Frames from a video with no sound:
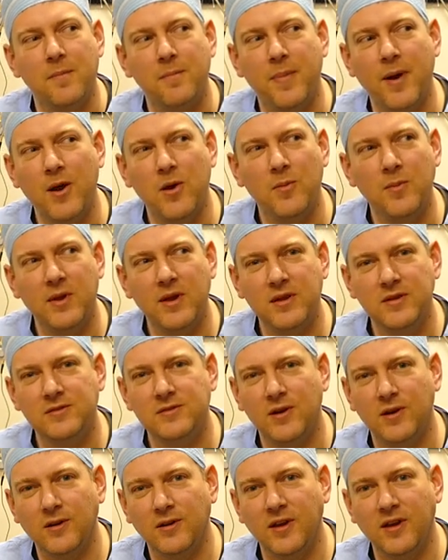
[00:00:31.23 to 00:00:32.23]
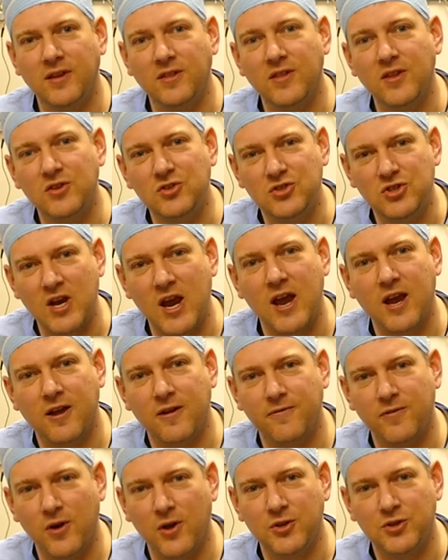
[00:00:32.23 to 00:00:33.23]
Biomeds are like the jack
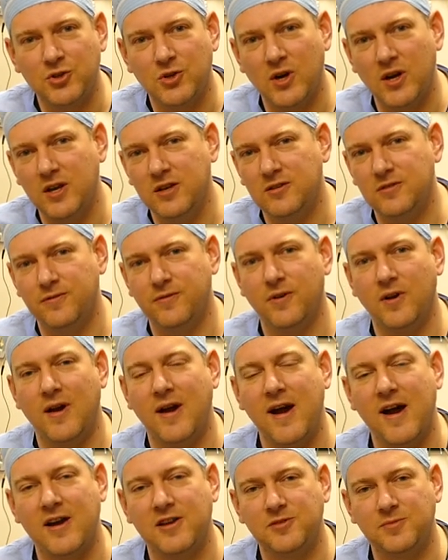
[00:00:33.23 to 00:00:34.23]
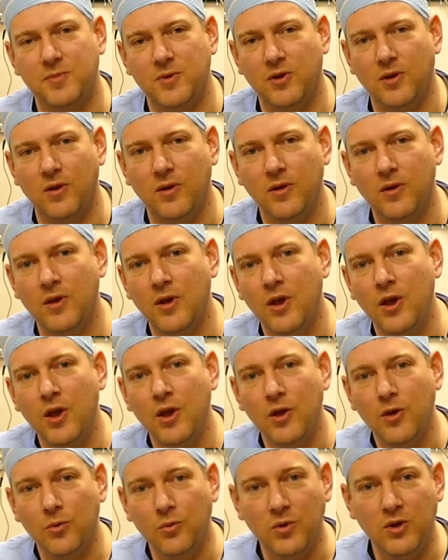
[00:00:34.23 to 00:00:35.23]
of all trades for a hospital.
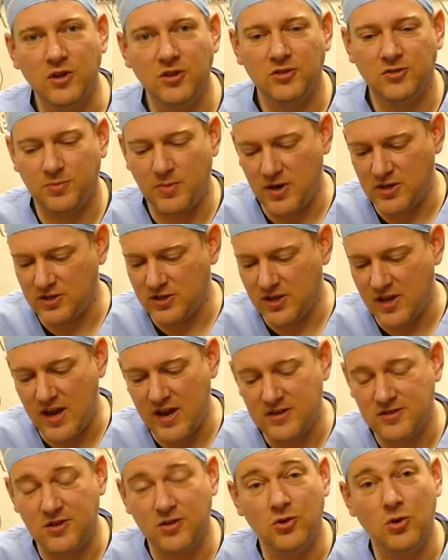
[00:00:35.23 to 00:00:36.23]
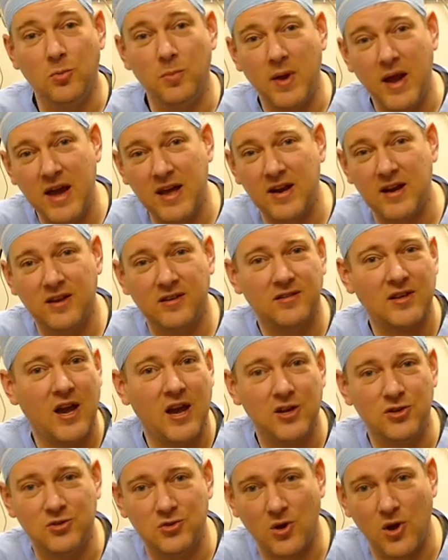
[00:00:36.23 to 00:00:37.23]
We specialize in pneumatics,
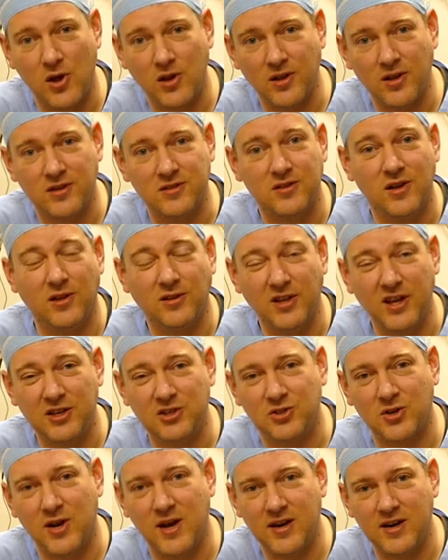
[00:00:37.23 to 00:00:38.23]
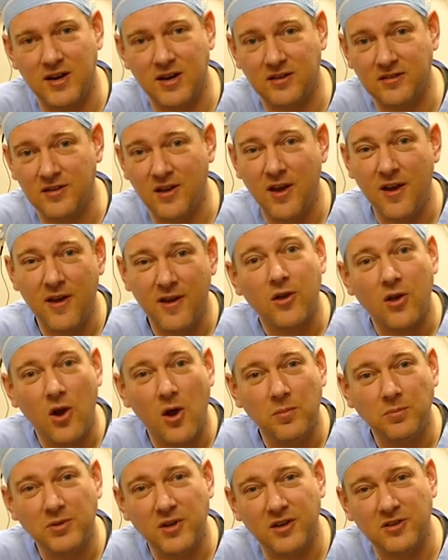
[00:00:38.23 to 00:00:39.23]
hydraulics, electronics,
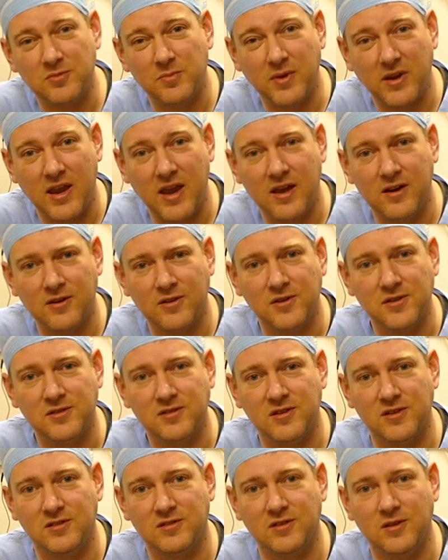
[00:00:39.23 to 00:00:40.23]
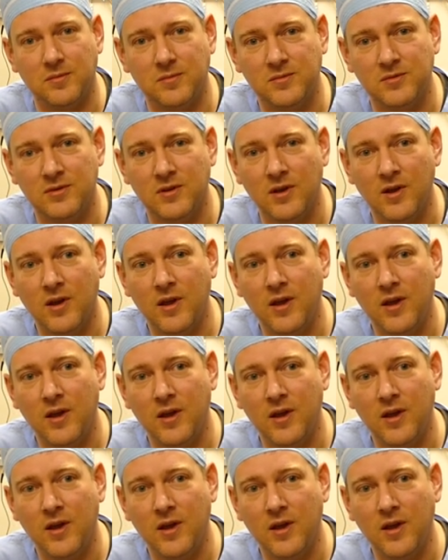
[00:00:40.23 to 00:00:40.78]
complex mechanical systems,